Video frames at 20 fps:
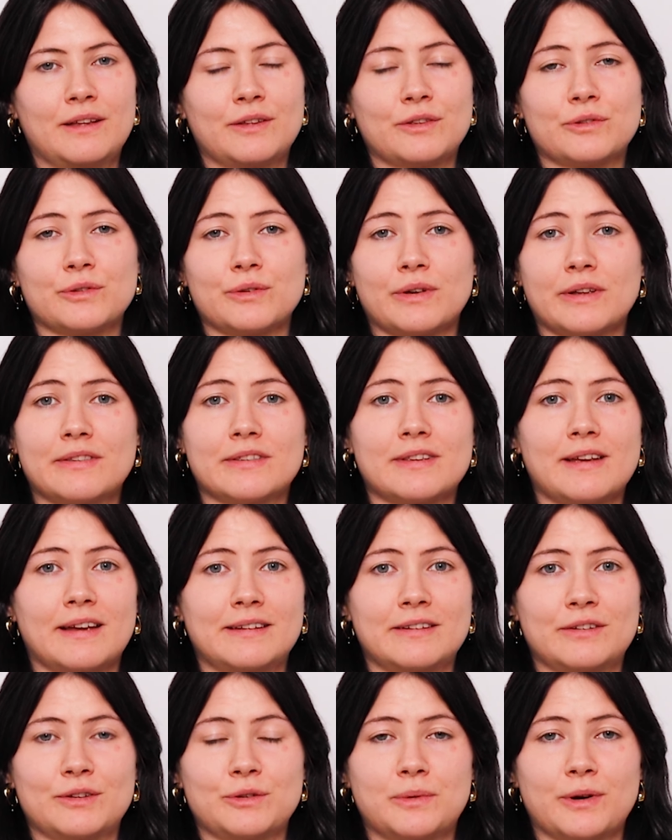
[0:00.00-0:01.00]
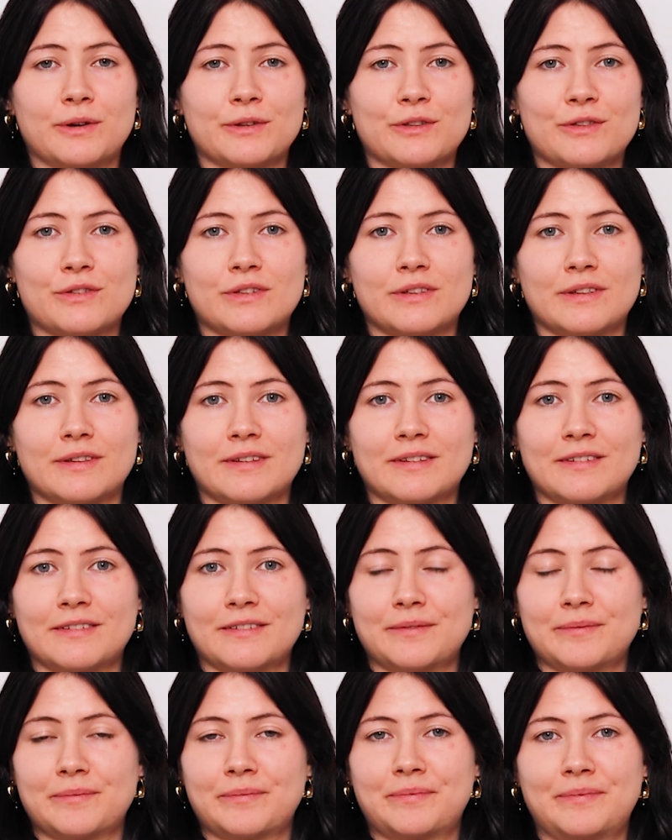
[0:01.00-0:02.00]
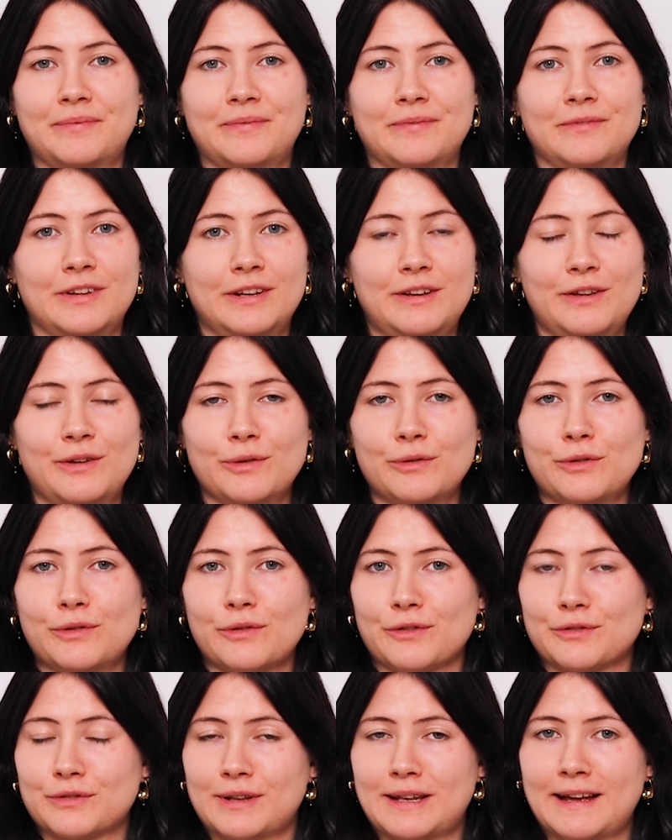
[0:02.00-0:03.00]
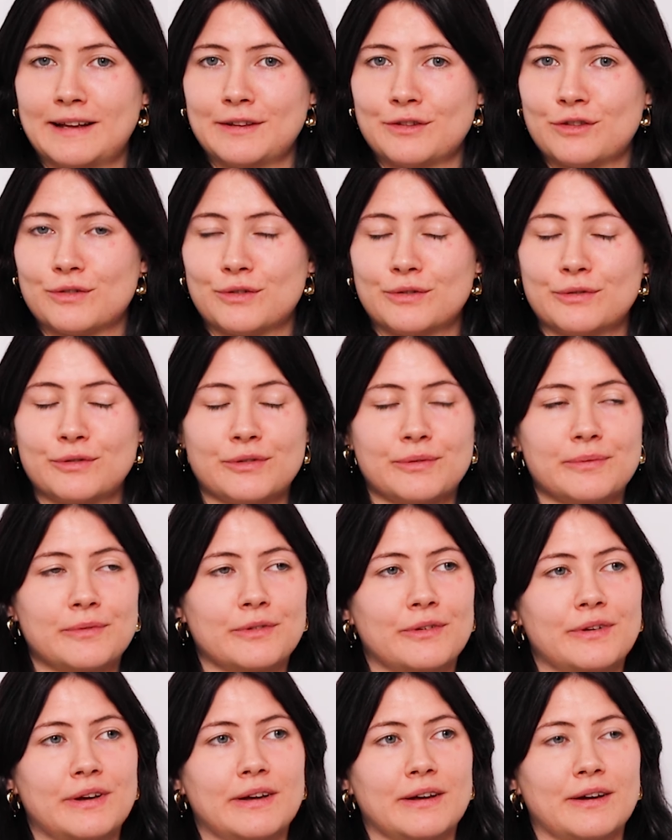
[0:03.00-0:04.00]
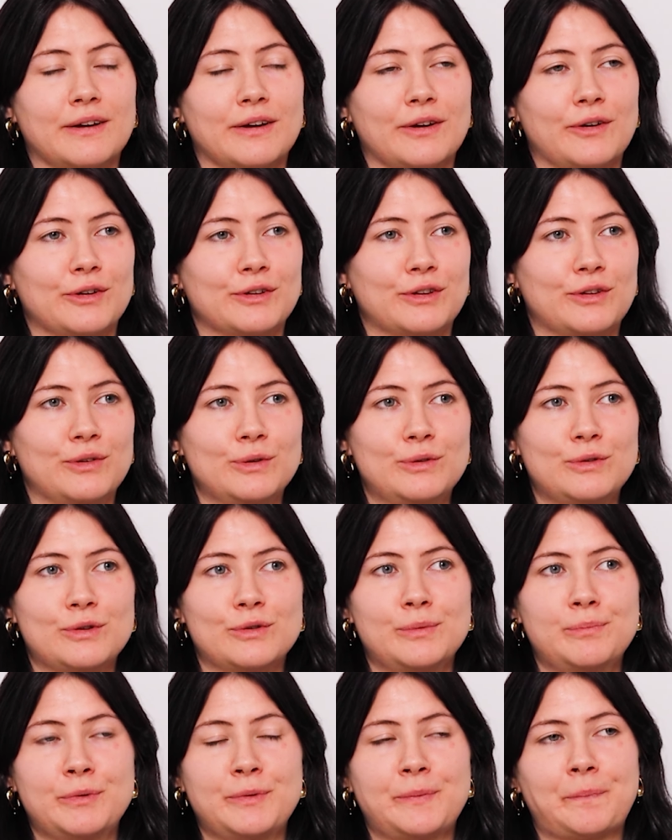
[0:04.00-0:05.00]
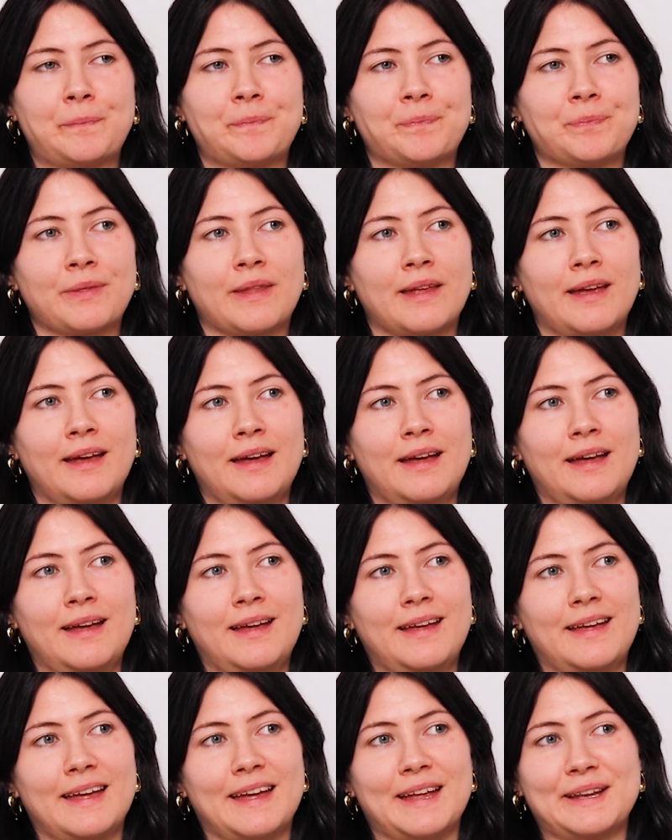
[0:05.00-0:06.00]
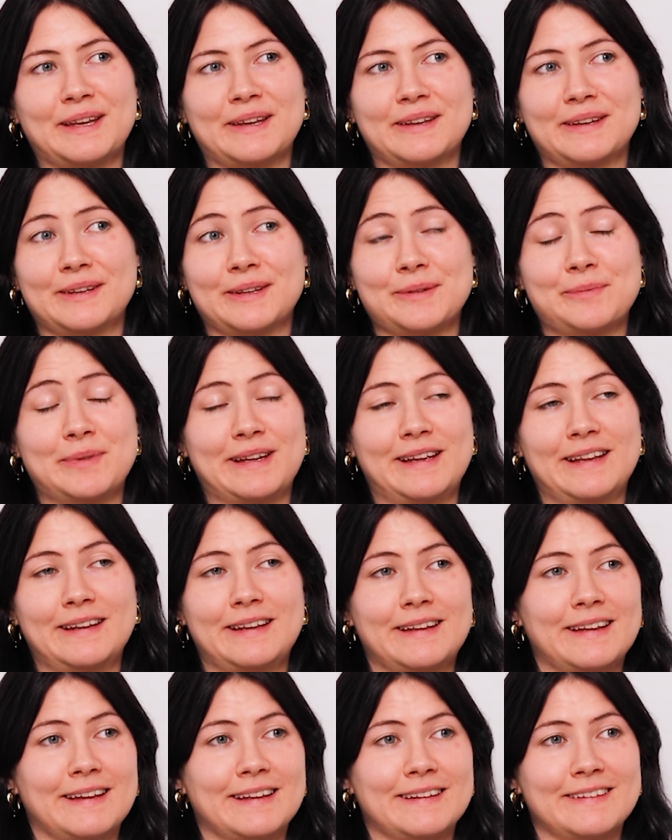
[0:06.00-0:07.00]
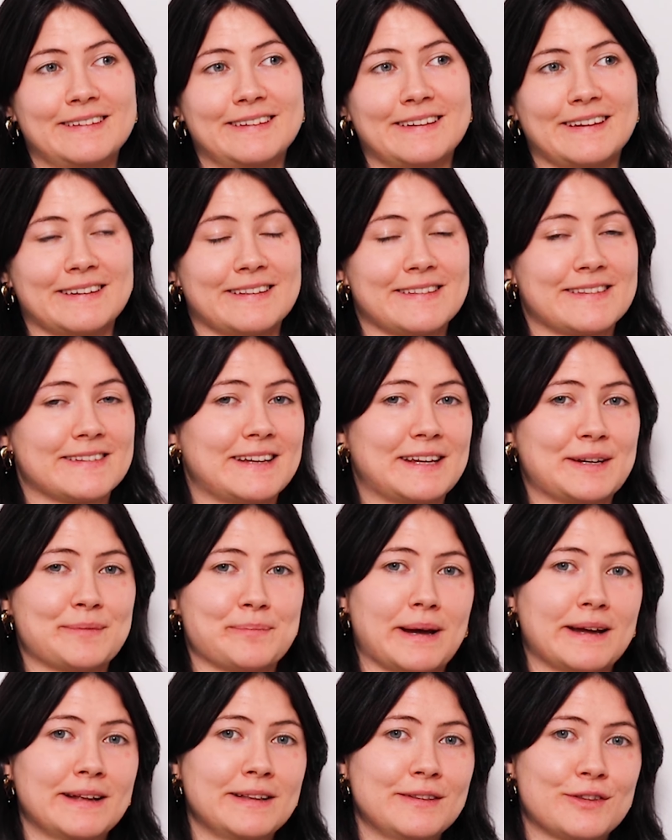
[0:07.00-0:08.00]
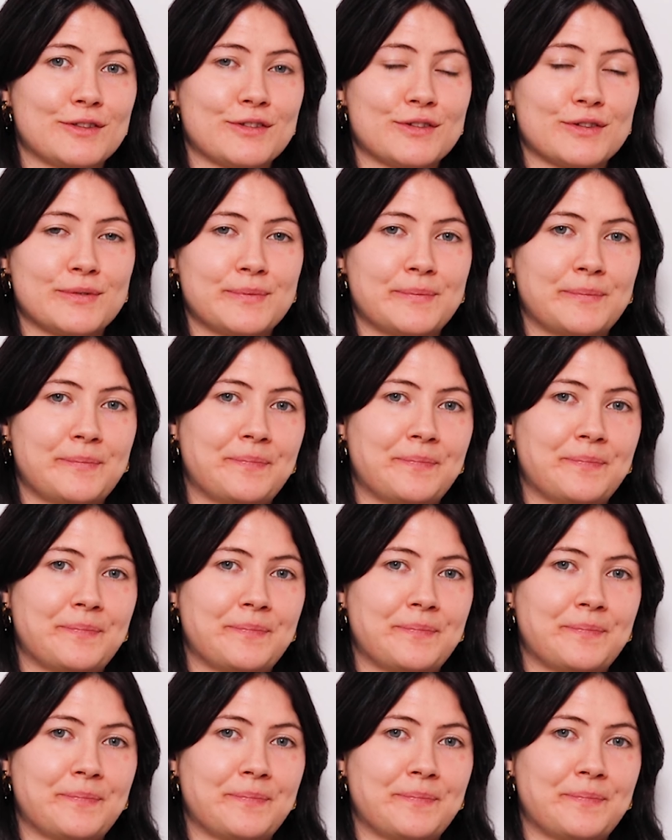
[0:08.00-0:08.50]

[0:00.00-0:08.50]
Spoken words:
So I started to watch the videos of the lectures on YouTube. And in the beginning, I didn't understand much.